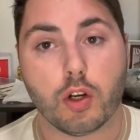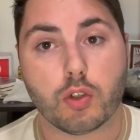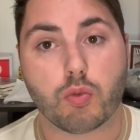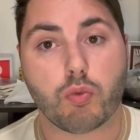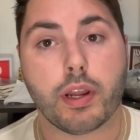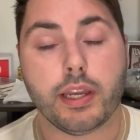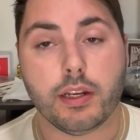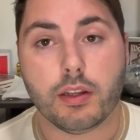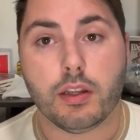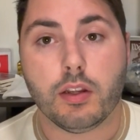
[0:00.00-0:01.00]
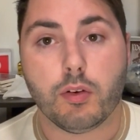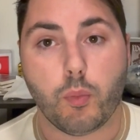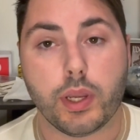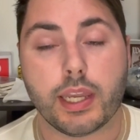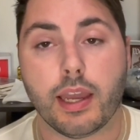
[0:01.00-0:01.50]
great
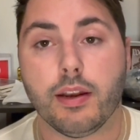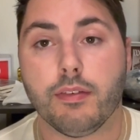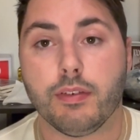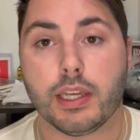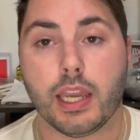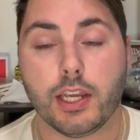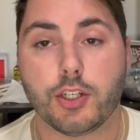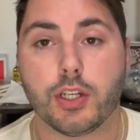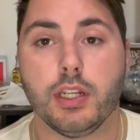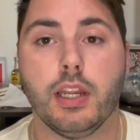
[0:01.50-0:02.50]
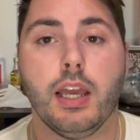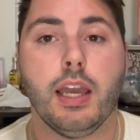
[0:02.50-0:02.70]
weekend vacation.